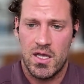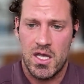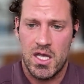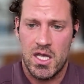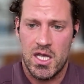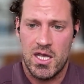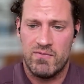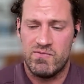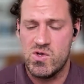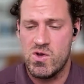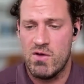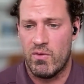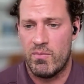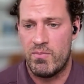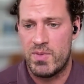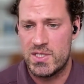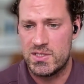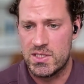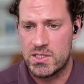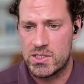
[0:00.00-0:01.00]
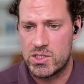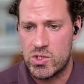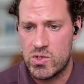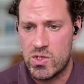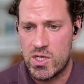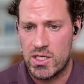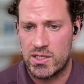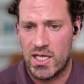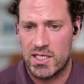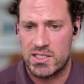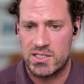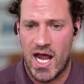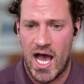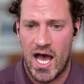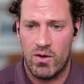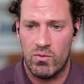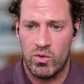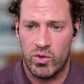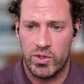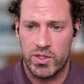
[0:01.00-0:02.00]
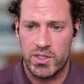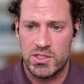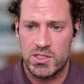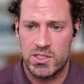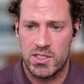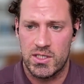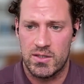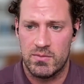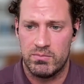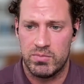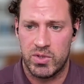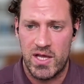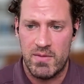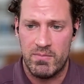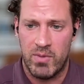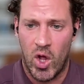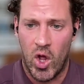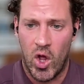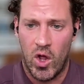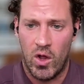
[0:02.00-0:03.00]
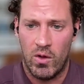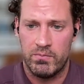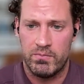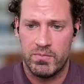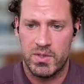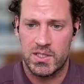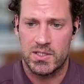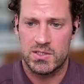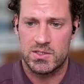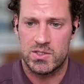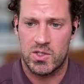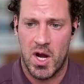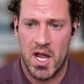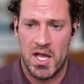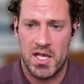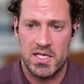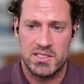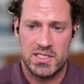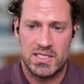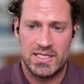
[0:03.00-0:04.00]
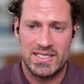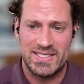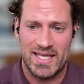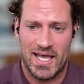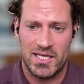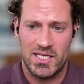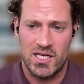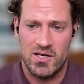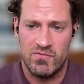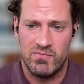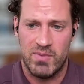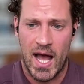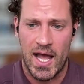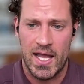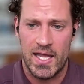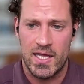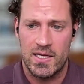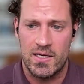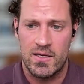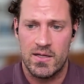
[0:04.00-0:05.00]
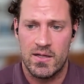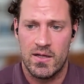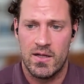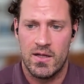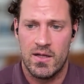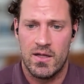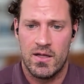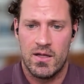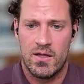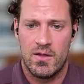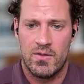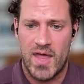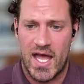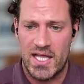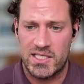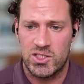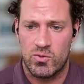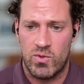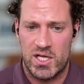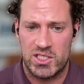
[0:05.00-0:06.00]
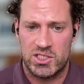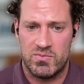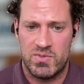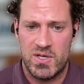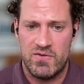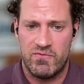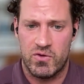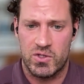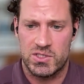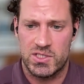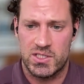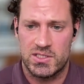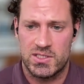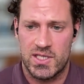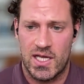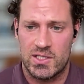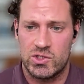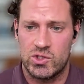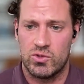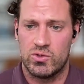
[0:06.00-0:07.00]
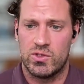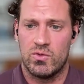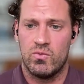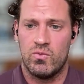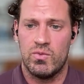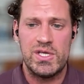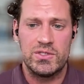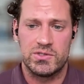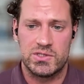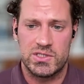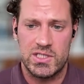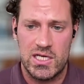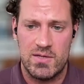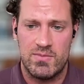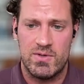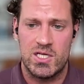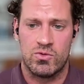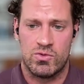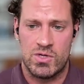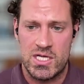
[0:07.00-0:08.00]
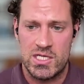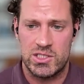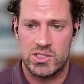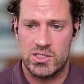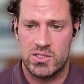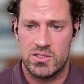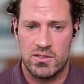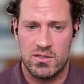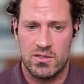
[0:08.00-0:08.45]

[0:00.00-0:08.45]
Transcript: if you have a business unit that's not willing to play ball because there is an executive buy-in, that's a recipe for success. So the wheels need to be greased